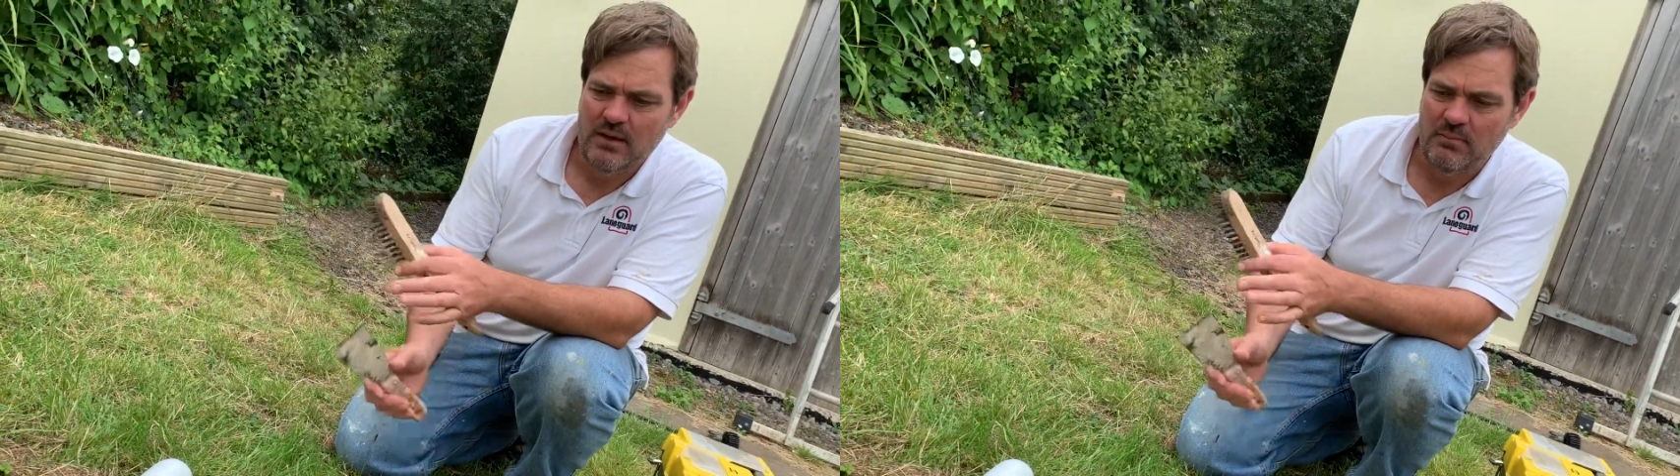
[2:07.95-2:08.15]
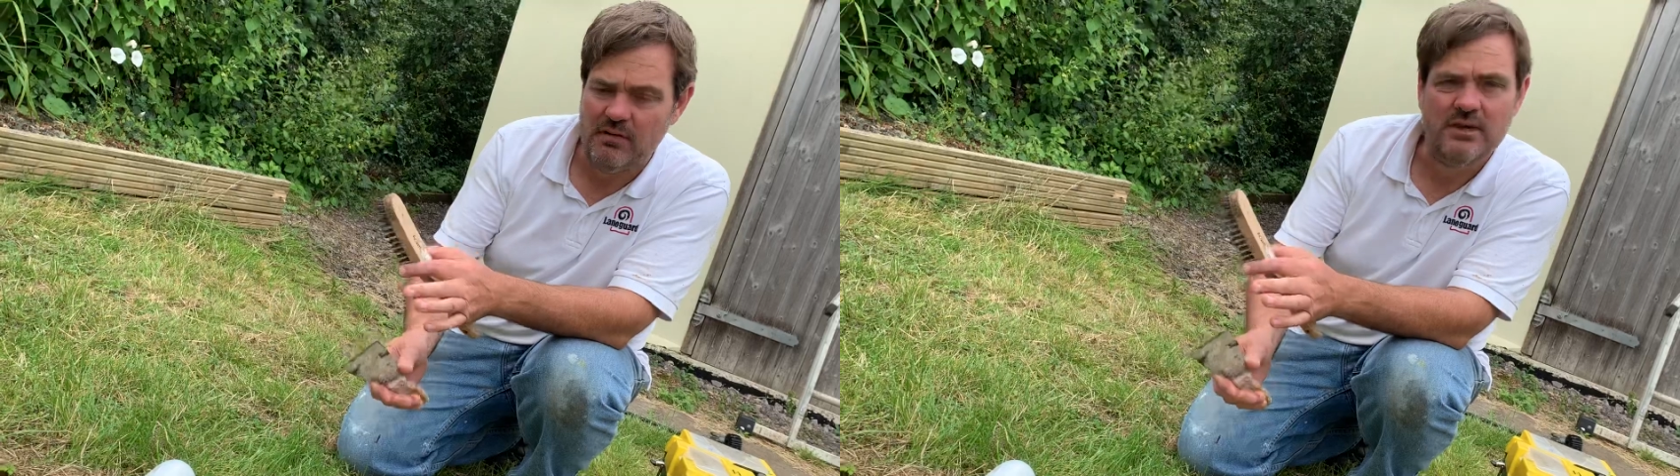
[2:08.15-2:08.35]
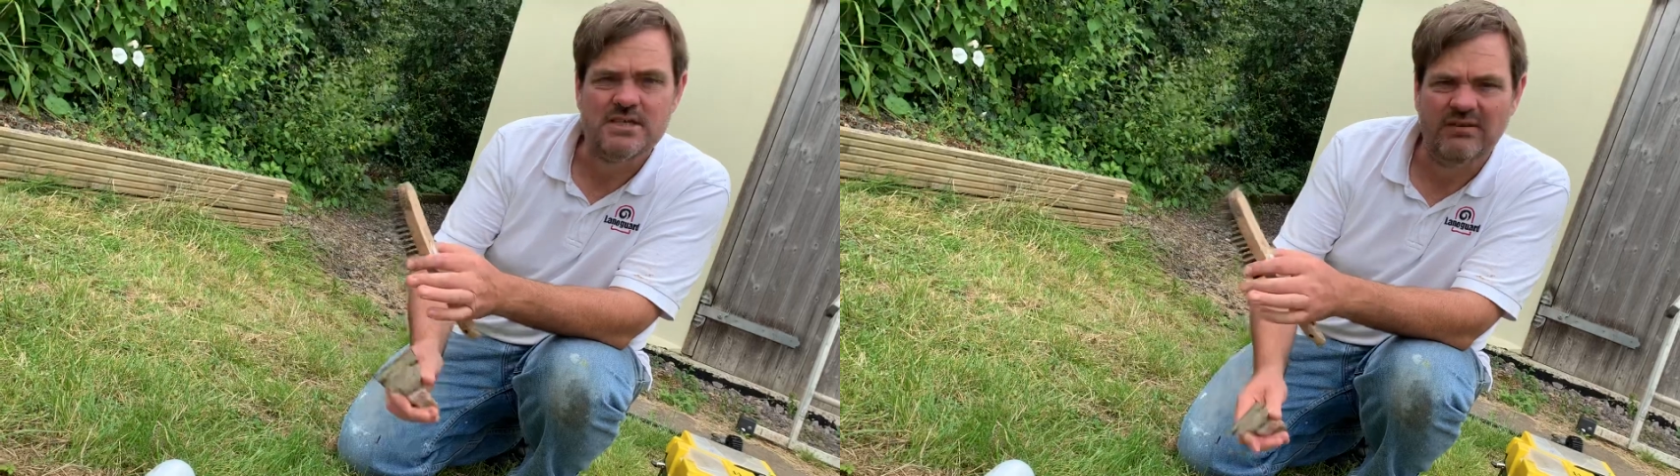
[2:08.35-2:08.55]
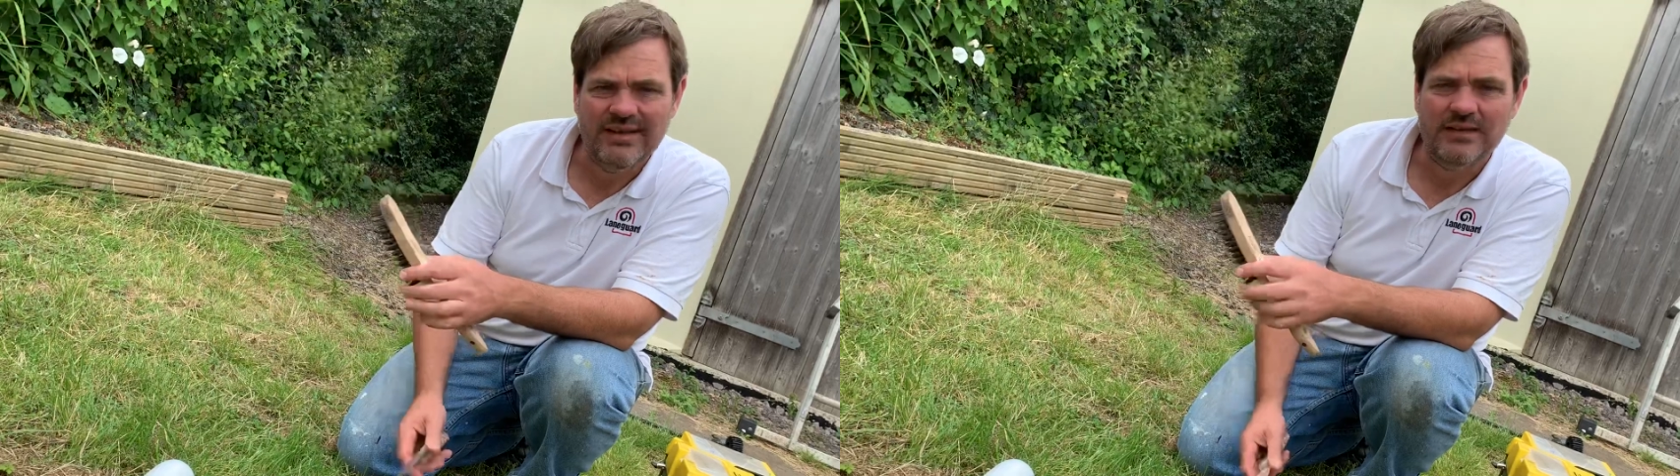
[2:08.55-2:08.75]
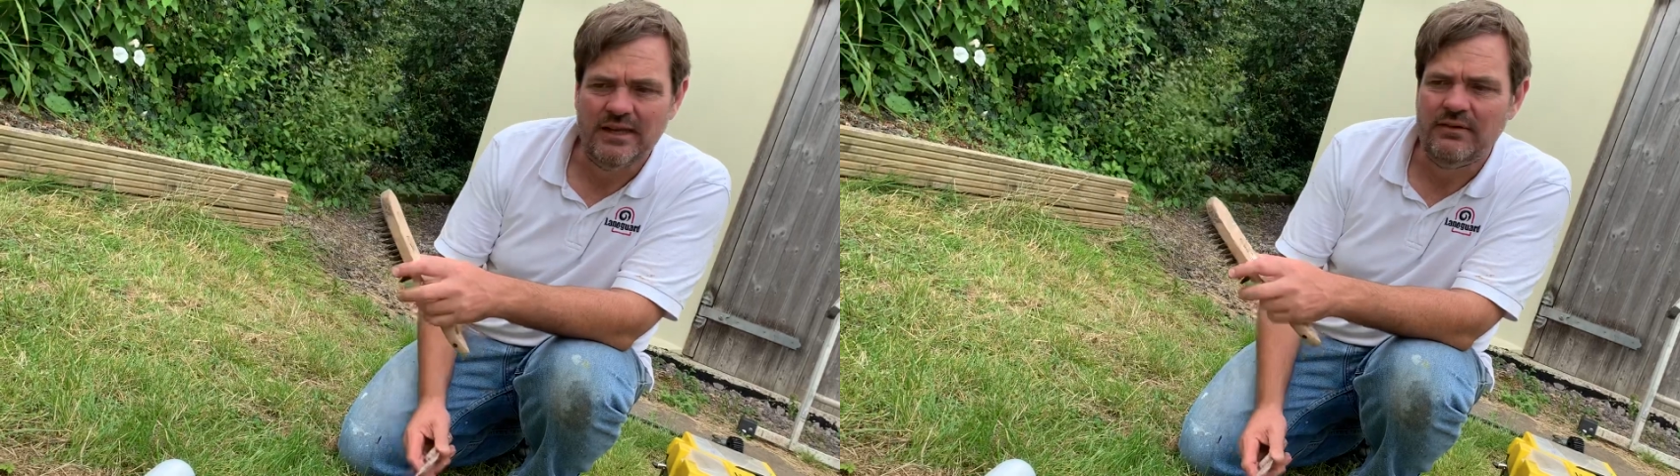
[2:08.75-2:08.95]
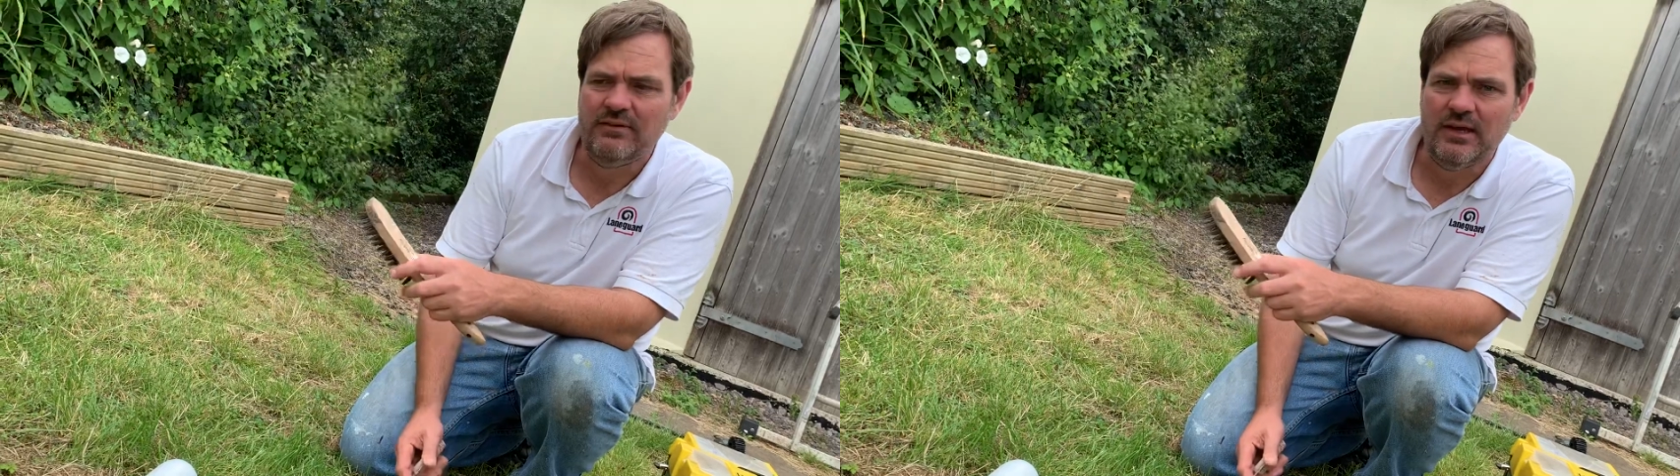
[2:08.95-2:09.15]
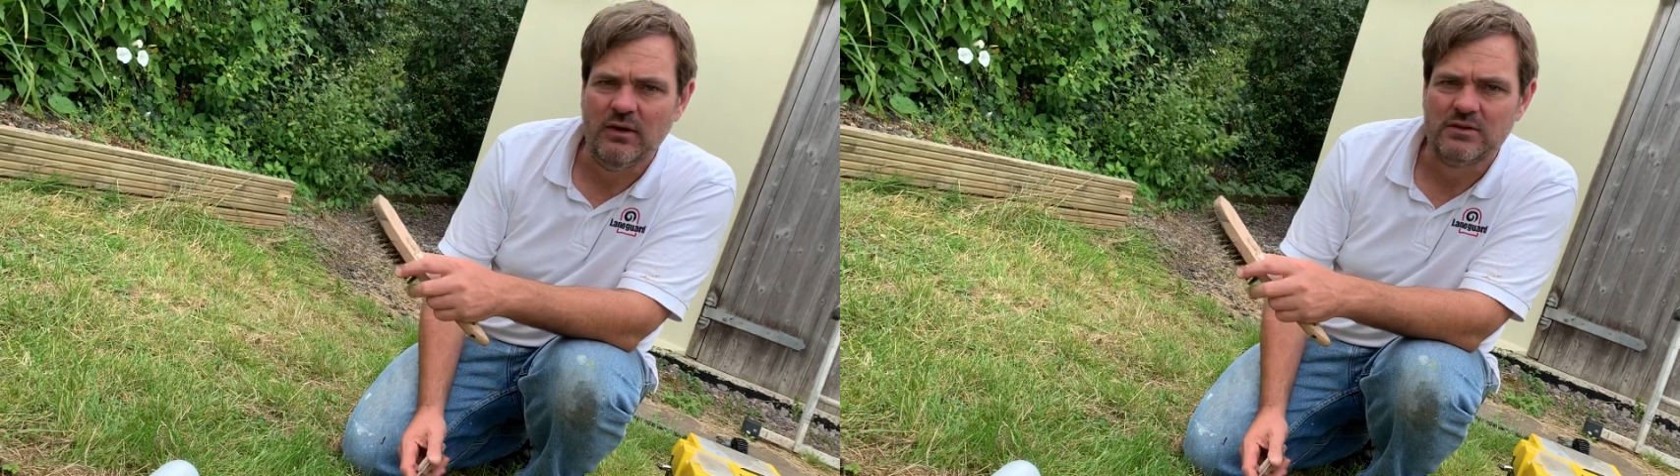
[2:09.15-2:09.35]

bury itself underneath the